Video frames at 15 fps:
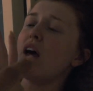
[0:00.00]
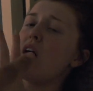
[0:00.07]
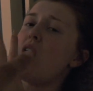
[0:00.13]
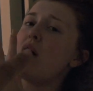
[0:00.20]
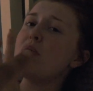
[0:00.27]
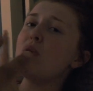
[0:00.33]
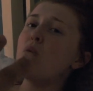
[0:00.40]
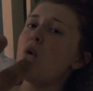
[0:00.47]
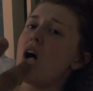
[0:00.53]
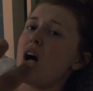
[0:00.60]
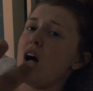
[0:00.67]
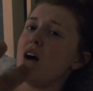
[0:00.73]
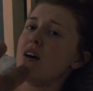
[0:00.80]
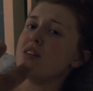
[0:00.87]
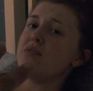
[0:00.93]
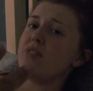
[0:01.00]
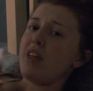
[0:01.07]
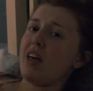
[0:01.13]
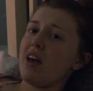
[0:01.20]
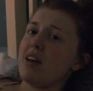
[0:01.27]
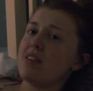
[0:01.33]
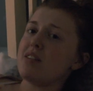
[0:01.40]
Like, I'm the worst for
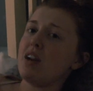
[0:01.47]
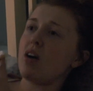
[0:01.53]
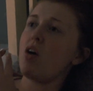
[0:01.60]
this.